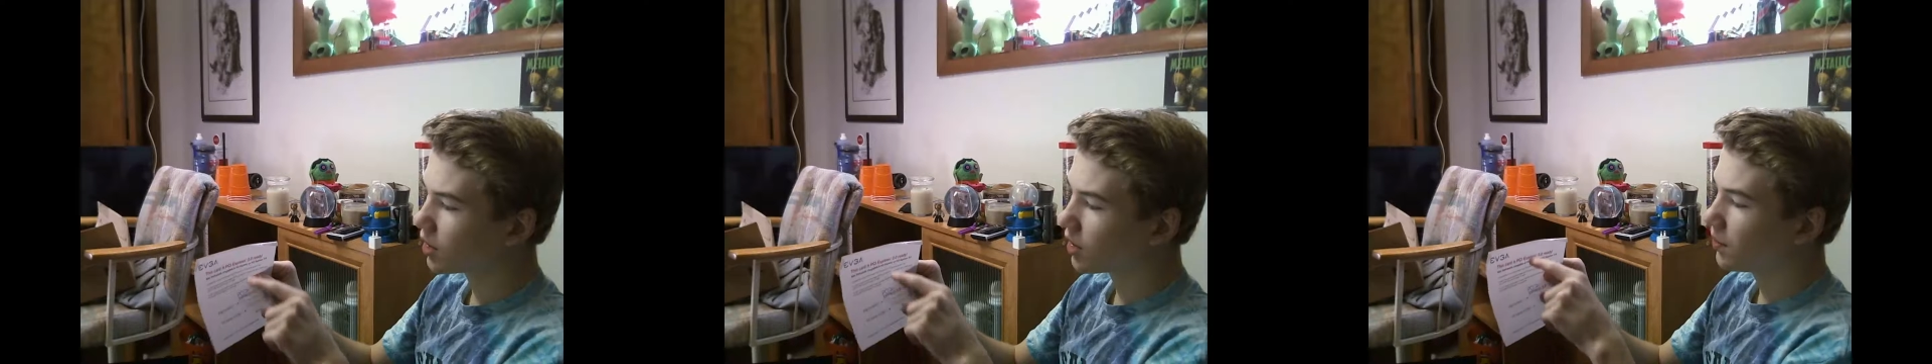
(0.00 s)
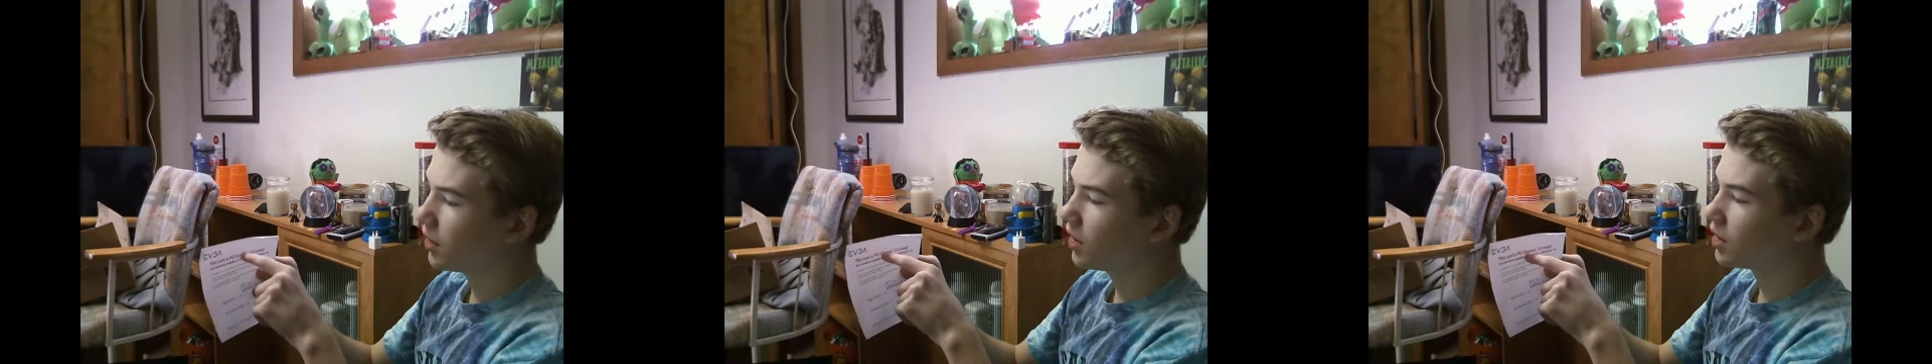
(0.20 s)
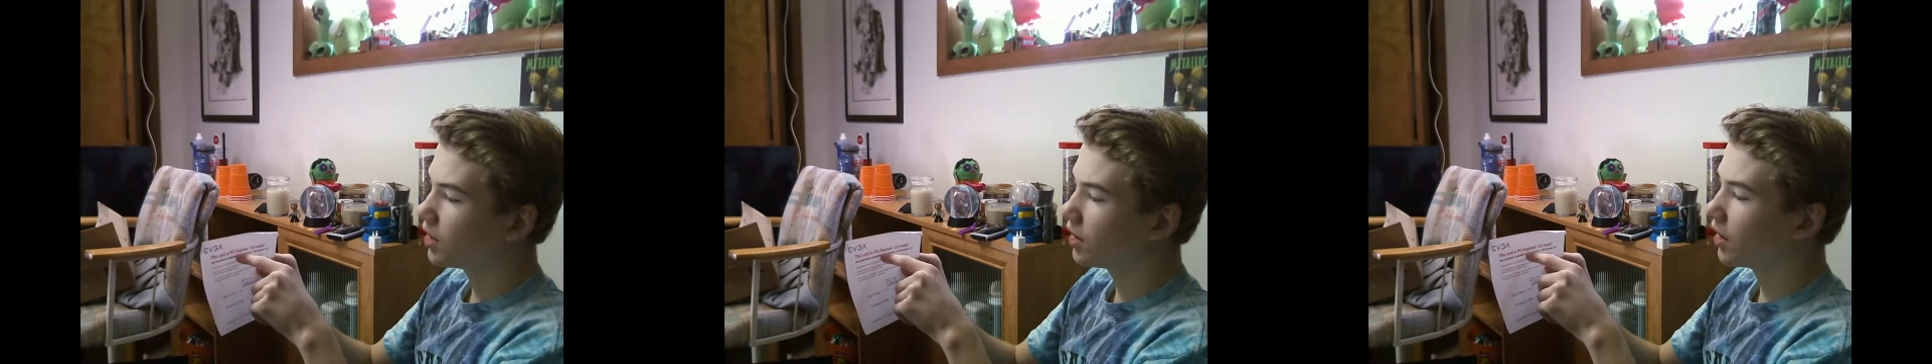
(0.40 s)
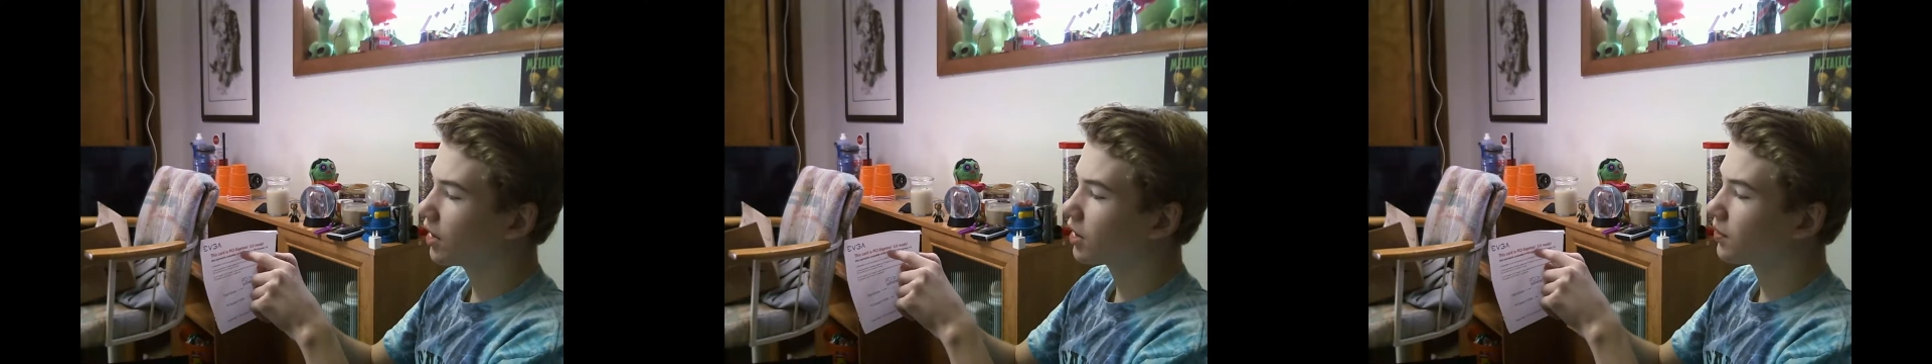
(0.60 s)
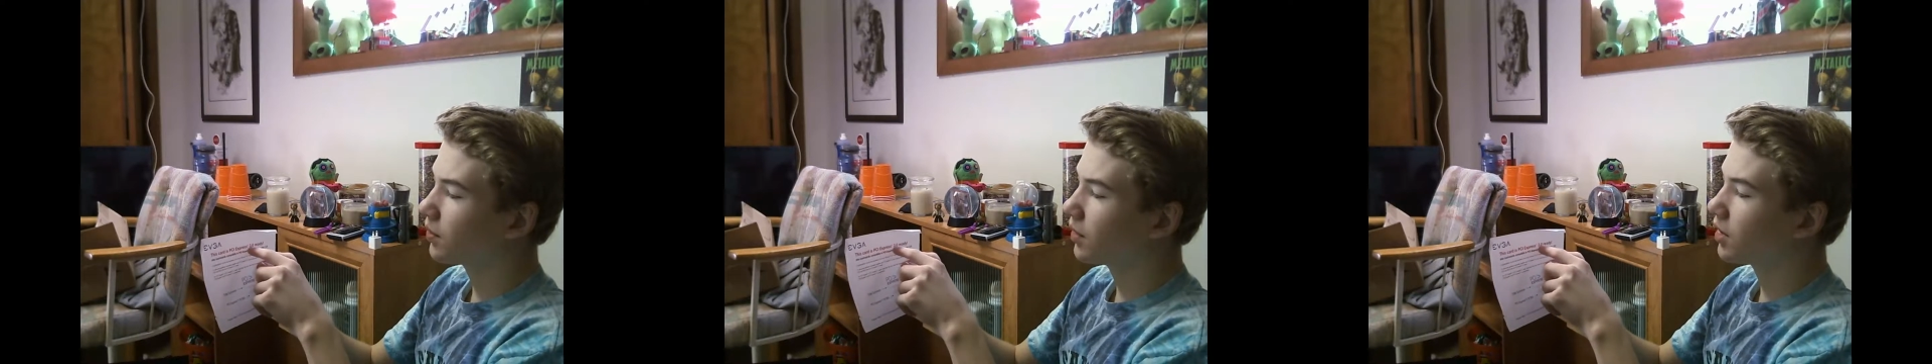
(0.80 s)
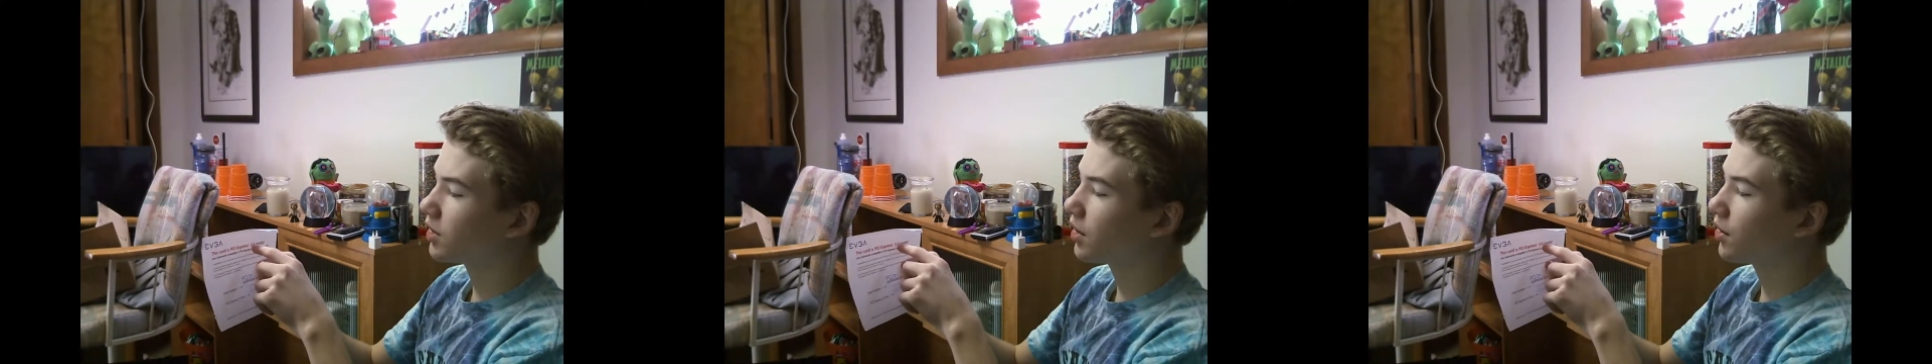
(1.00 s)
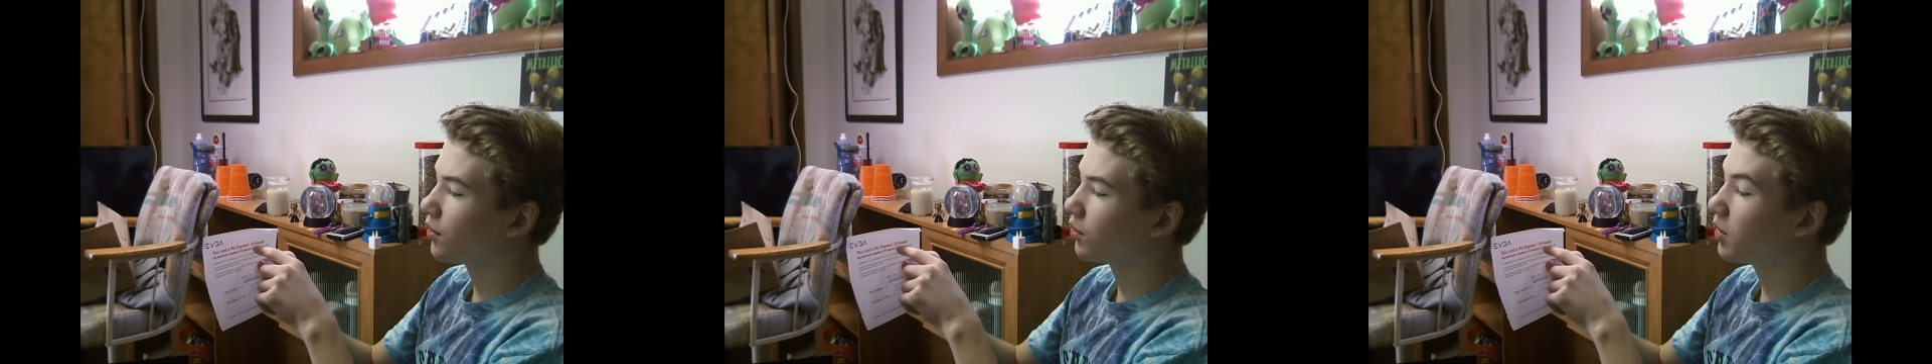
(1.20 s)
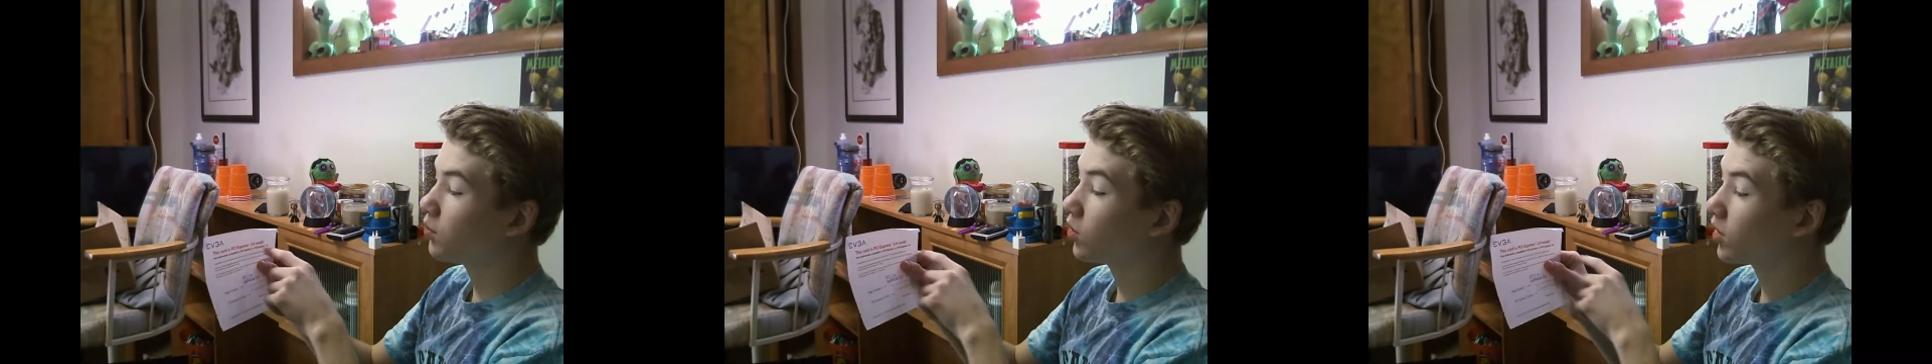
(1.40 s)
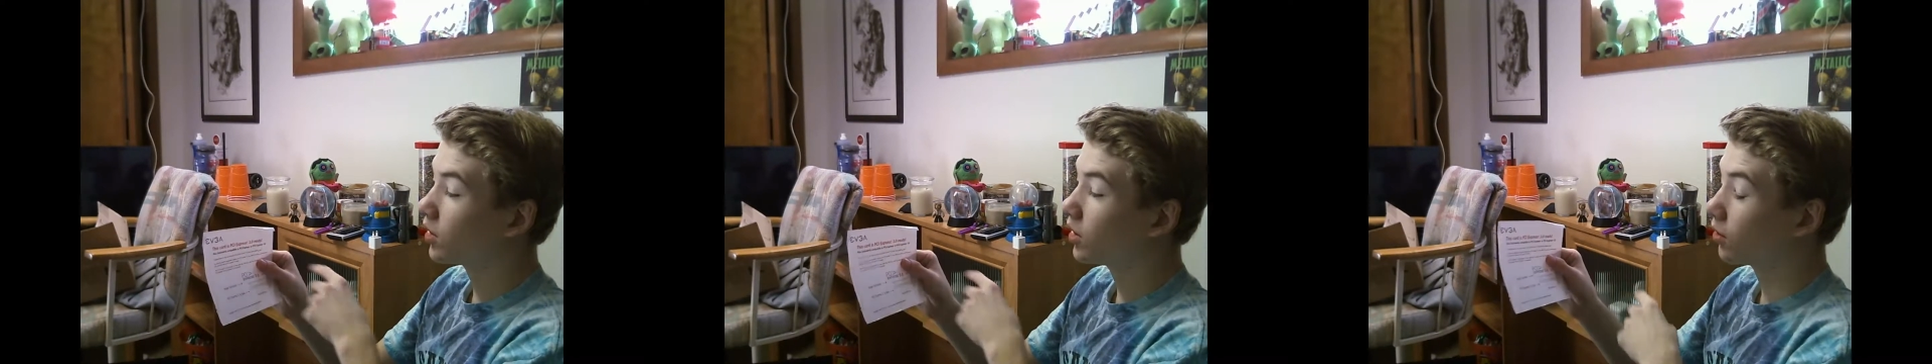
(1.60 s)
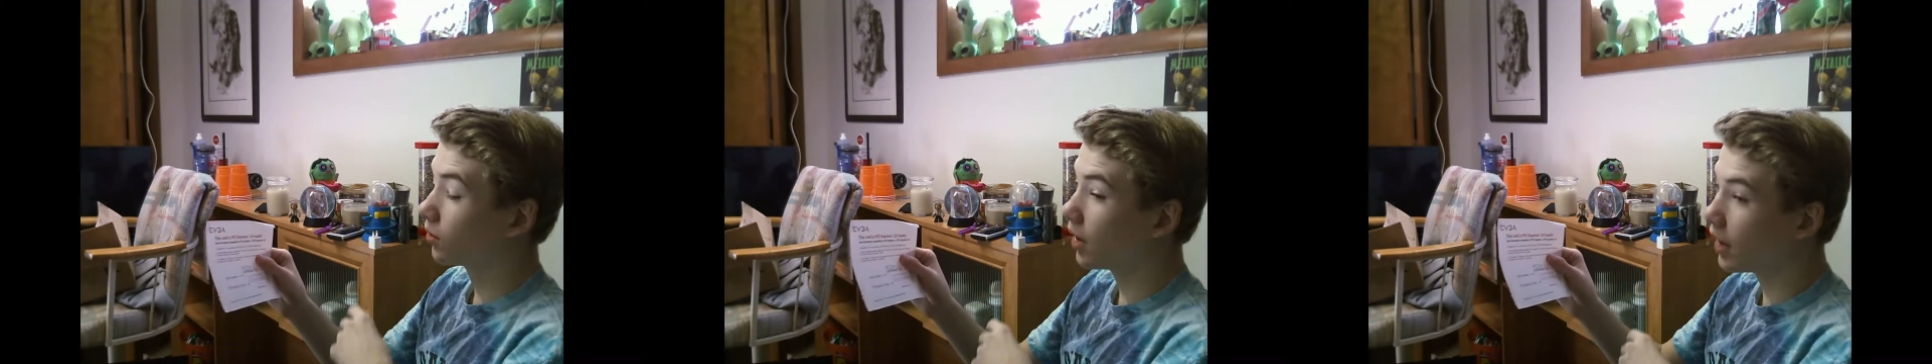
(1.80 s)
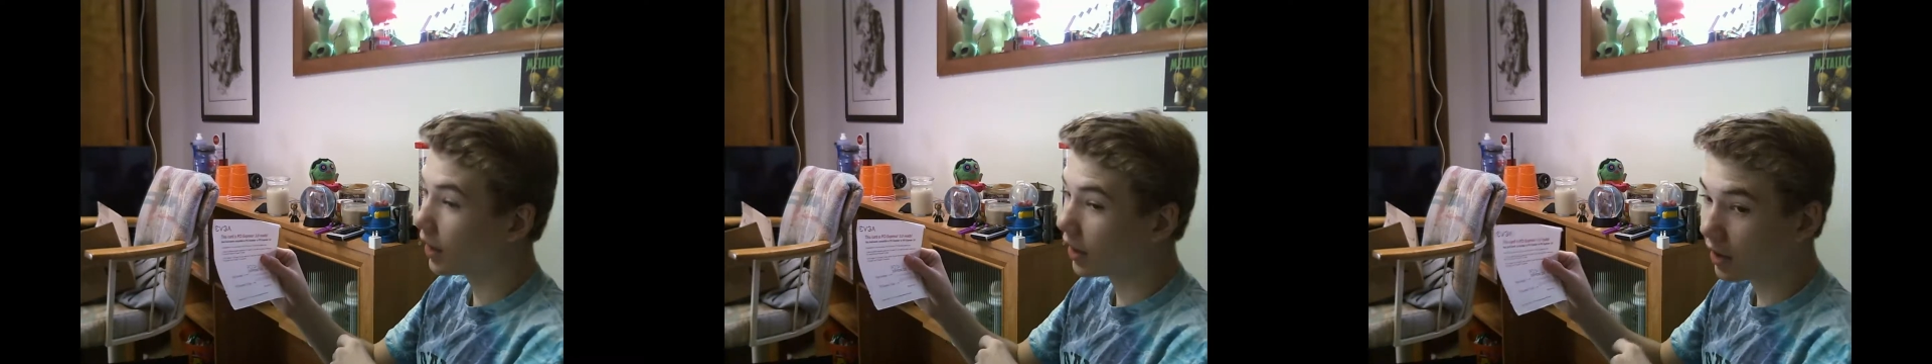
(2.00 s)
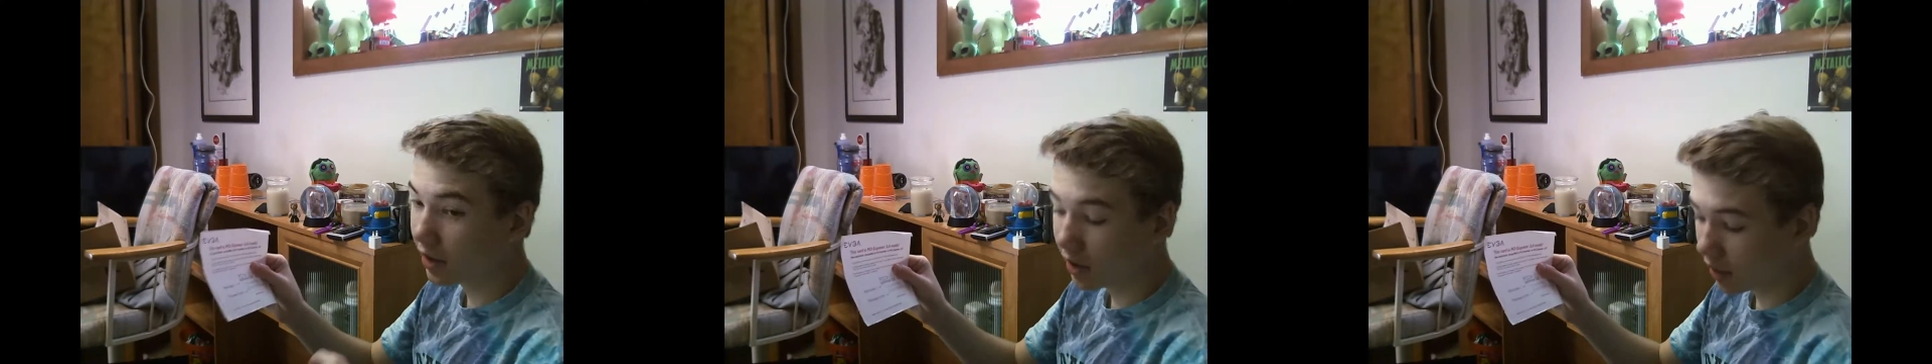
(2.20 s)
is a PCI Express 3.0 ready,